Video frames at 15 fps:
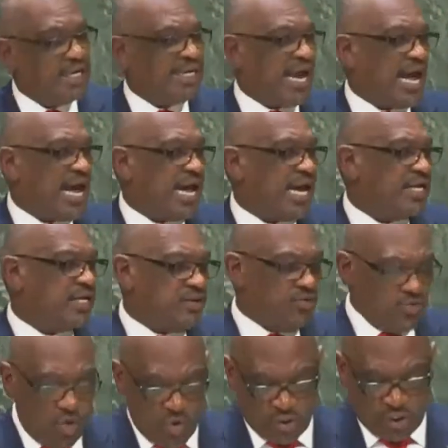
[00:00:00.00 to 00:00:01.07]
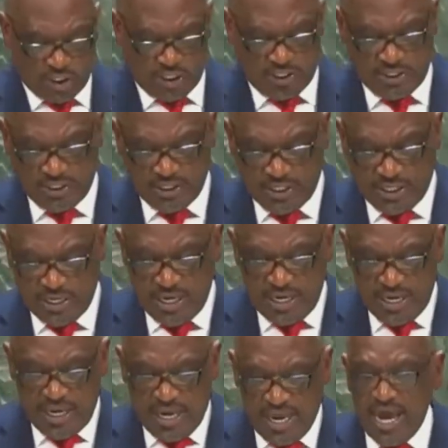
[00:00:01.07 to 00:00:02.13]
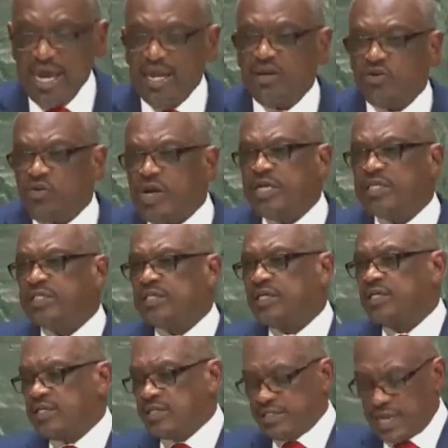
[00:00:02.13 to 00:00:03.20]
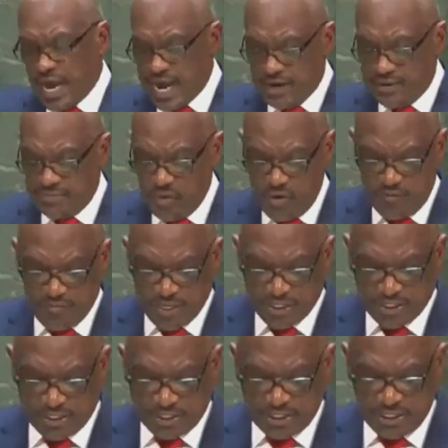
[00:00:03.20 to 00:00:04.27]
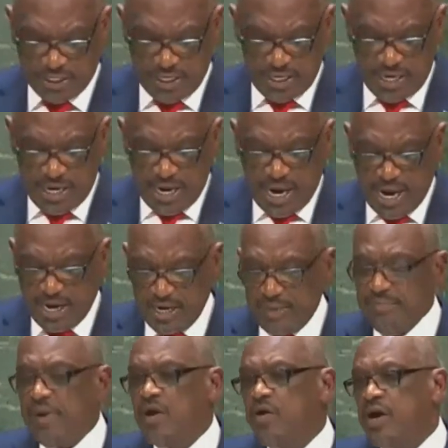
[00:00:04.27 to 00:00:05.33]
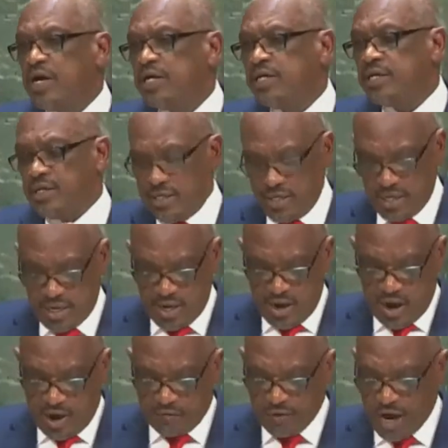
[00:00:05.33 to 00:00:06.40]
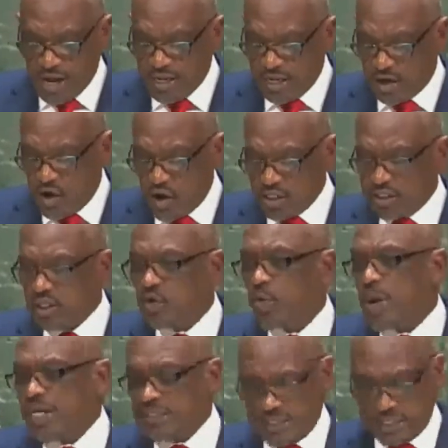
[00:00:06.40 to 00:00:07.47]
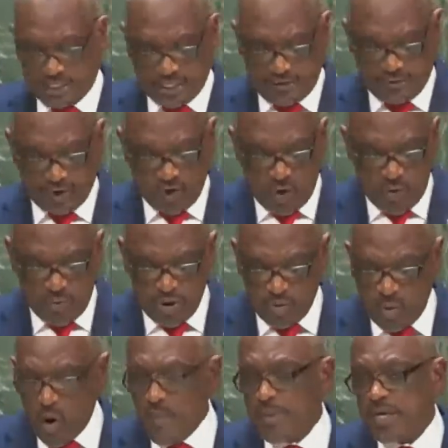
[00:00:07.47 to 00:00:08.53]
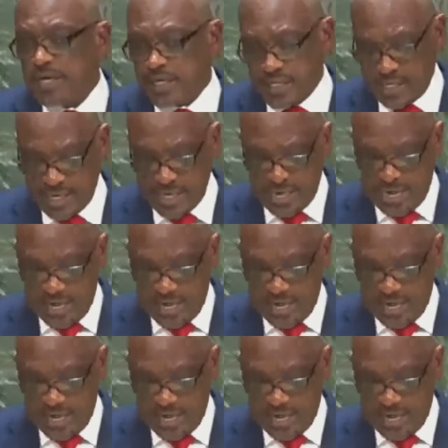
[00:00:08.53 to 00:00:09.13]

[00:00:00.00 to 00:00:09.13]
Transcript: land erosion, increased tidal movements, and the myriad of other consequences of global warming